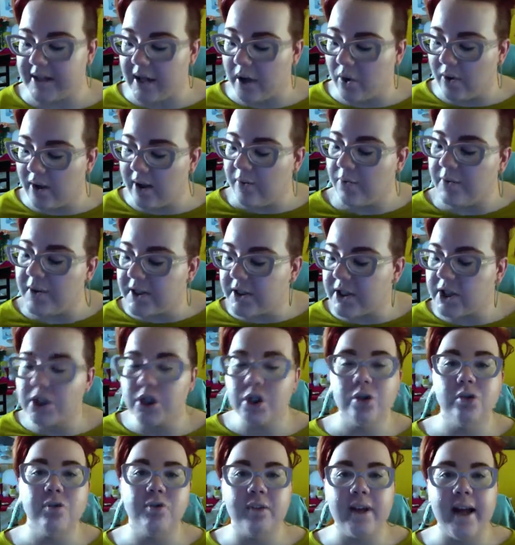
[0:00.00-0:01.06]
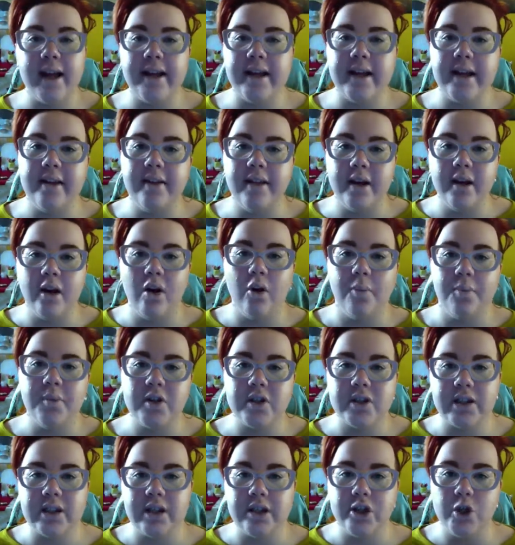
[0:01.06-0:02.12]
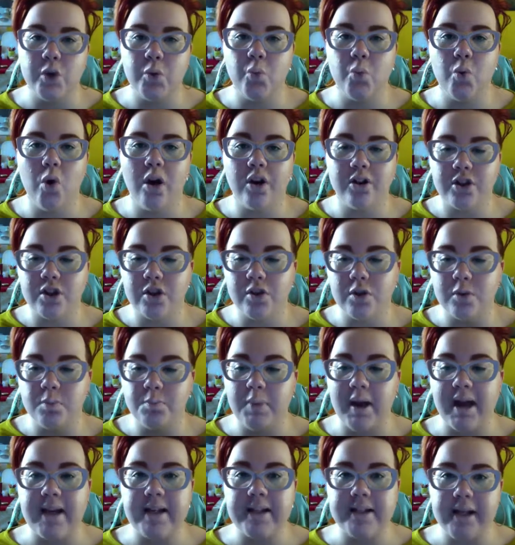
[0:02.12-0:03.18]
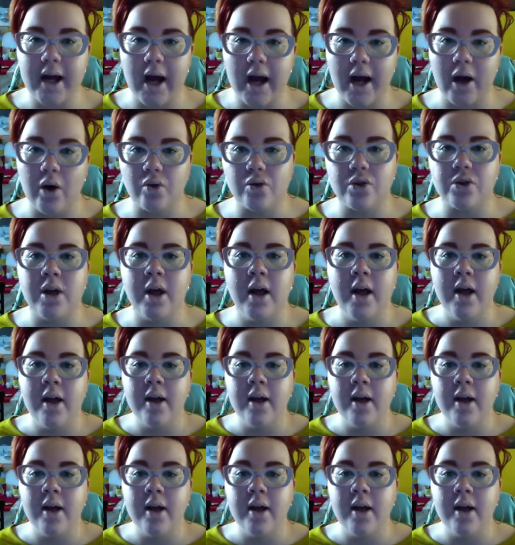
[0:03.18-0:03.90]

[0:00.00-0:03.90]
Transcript: Now, if it's too flaky, then obviously you want to space out